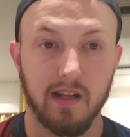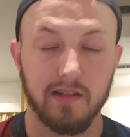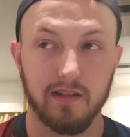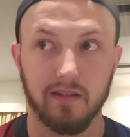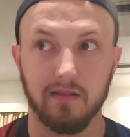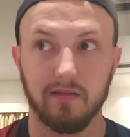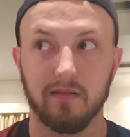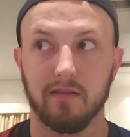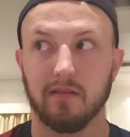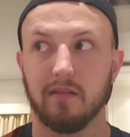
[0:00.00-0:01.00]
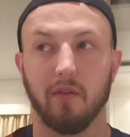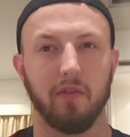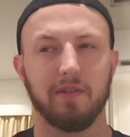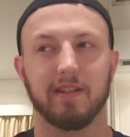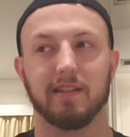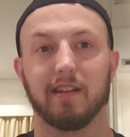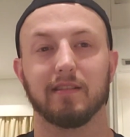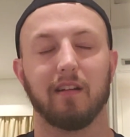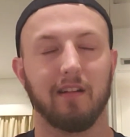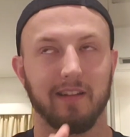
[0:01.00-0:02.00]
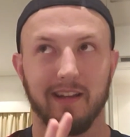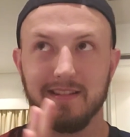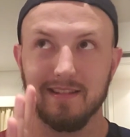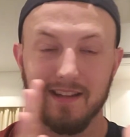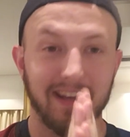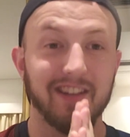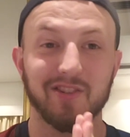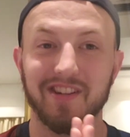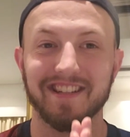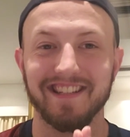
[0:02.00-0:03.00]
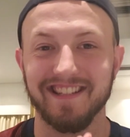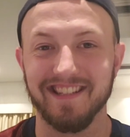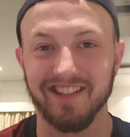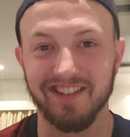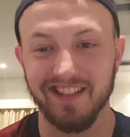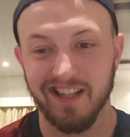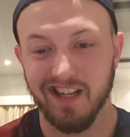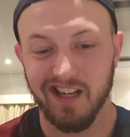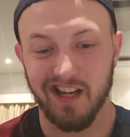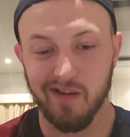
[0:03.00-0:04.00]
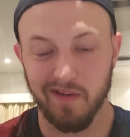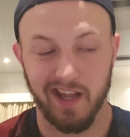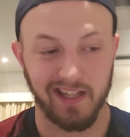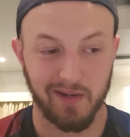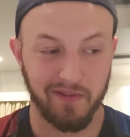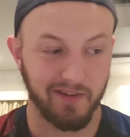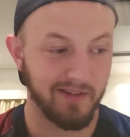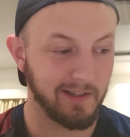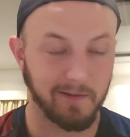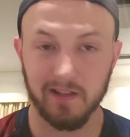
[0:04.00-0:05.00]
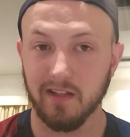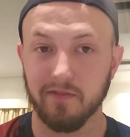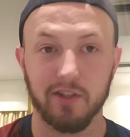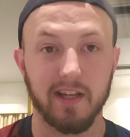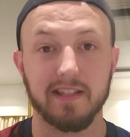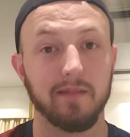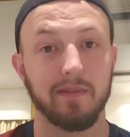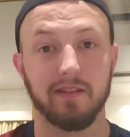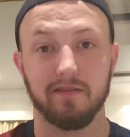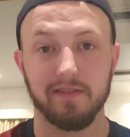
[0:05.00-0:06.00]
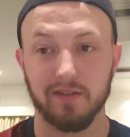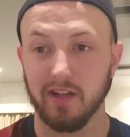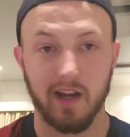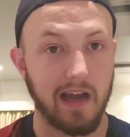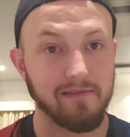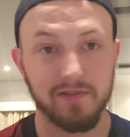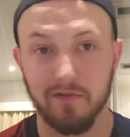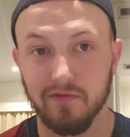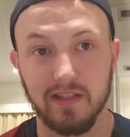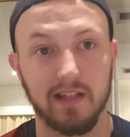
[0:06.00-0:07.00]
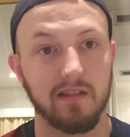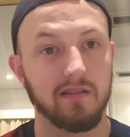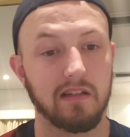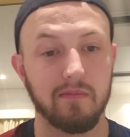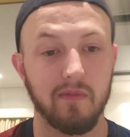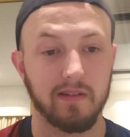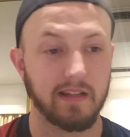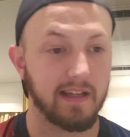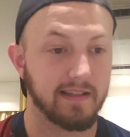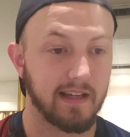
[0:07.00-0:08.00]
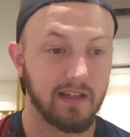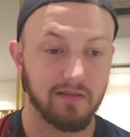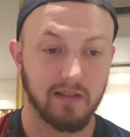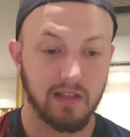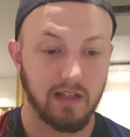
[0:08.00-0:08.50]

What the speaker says: So, no, 13 days. Oh, yes. So excited to see her and hang out with her, and I would love for you guys to meet her. So, yeah, have us over for dinner, take us out.